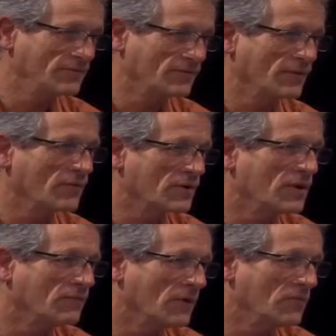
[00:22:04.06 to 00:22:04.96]
the Oregon
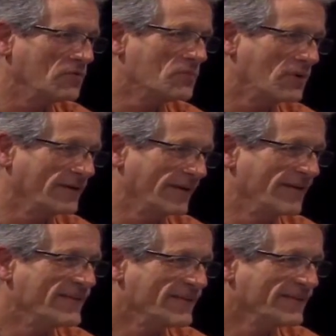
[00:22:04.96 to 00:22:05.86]
Working Families
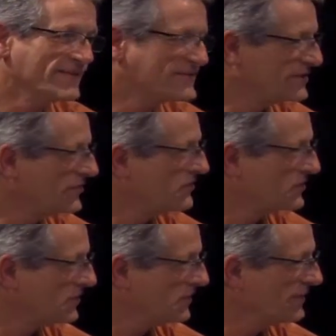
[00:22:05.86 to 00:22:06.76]
Party, mm. and see if
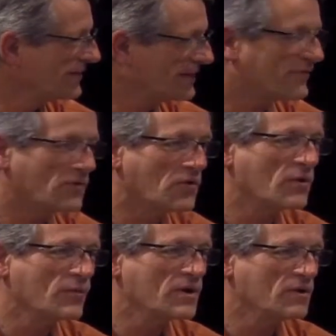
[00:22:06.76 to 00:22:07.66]
the if the
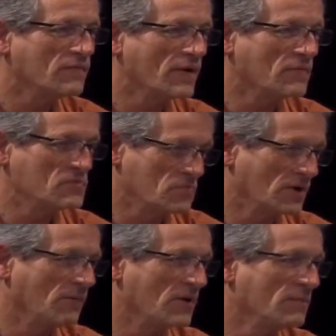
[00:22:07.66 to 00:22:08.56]
Oregon Working Families
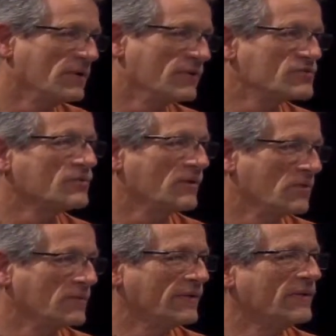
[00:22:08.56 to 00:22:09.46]
Party might be interested in
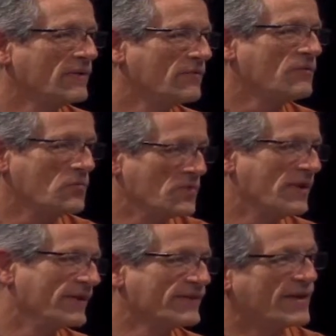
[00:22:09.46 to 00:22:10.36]
helping to
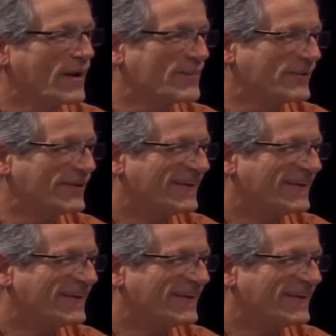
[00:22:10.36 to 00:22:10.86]
fumigate the capital.